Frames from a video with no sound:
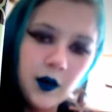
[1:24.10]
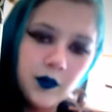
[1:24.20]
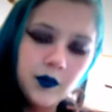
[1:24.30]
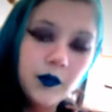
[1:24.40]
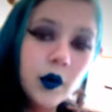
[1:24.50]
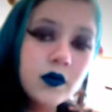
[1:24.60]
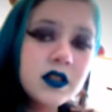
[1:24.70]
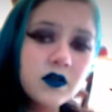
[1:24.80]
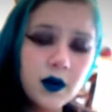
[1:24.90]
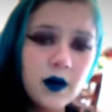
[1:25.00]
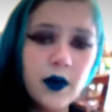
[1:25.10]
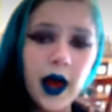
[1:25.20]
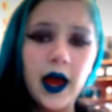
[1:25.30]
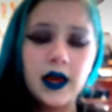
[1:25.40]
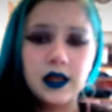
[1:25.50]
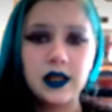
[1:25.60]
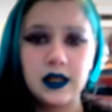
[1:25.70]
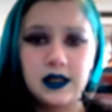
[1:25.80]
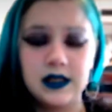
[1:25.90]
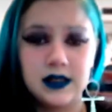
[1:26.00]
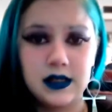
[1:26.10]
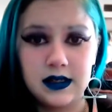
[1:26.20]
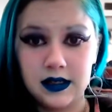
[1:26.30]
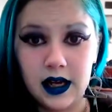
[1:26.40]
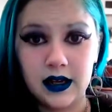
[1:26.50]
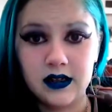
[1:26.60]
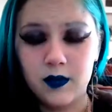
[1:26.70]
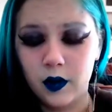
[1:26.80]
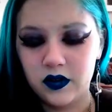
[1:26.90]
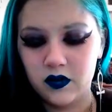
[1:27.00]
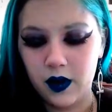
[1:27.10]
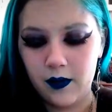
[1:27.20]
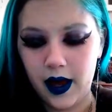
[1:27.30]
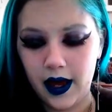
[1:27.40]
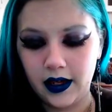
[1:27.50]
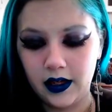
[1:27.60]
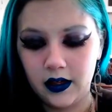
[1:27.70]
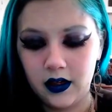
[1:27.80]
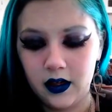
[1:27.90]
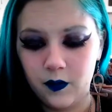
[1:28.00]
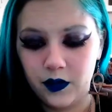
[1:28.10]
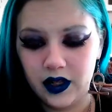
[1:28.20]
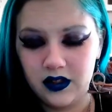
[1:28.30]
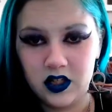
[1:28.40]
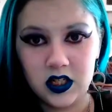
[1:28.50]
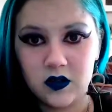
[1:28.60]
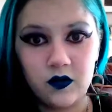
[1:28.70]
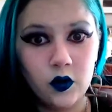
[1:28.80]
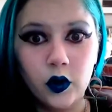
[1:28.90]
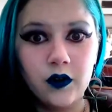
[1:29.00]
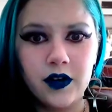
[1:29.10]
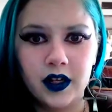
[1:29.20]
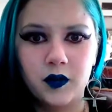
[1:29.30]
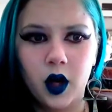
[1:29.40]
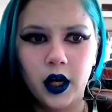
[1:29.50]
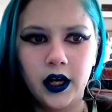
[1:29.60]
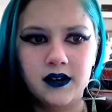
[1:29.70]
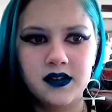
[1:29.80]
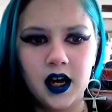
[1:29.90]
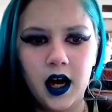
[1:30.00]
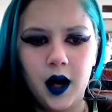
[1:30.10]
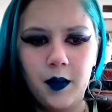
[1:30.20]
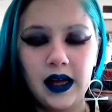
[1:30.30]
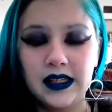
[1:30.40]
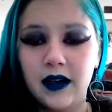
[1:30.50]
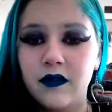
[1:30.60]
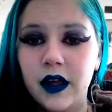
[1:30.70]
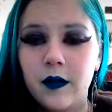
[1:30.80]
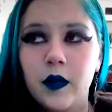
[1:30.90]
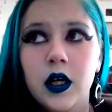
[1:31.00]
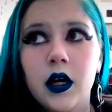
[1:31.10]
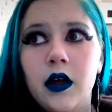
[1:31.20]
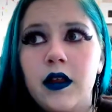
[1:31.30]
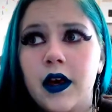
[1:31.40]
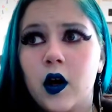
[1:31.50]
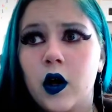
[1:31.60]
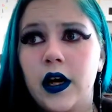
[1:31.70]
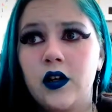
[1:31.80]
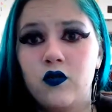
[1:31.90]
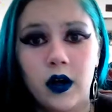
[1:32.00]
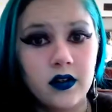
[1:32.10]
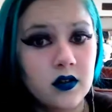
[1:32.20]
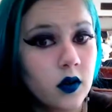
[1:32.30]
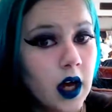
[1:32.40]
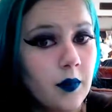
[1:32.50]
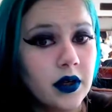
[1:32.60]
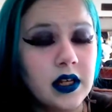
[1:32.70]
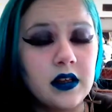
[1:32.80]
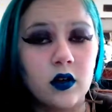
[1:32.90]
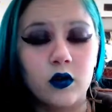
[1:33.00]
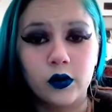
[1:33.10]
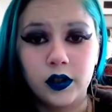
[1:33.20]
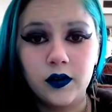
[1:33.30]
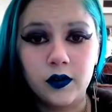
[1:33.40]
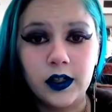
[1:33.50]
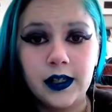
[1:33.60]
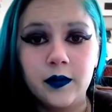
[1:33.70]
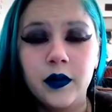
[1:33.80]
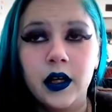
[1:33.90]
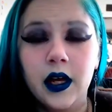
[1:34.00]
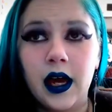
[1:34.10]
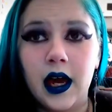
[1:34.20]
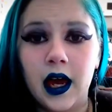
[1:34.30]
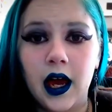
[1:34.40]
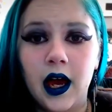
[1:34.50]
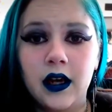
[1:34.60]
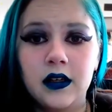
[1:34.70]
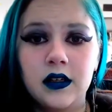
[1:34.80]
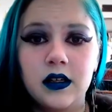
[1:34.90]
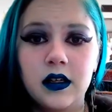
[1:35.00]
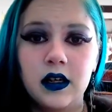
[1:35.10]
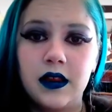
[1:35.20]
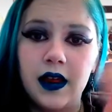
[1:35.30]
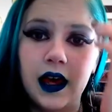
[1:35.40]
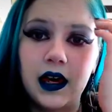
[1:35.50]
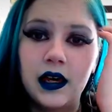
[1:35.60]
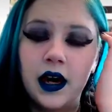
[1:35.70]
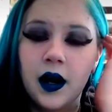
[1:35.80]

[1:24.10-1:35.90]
Most of my bag is NYX. Most of my bag is just full of NYX products. I love them. They are a drugstore company. They're cruelty-free. And they